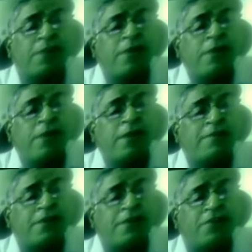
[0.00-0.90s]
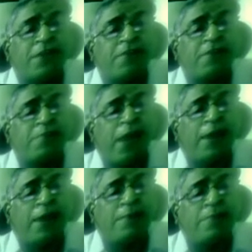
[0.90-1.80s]
It is a difficult plan
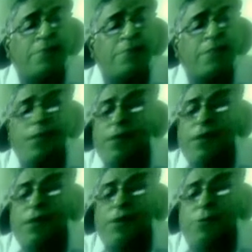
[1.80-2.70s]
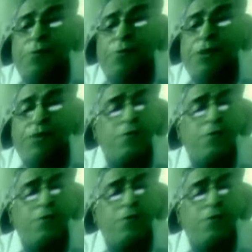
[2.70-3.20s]
to put into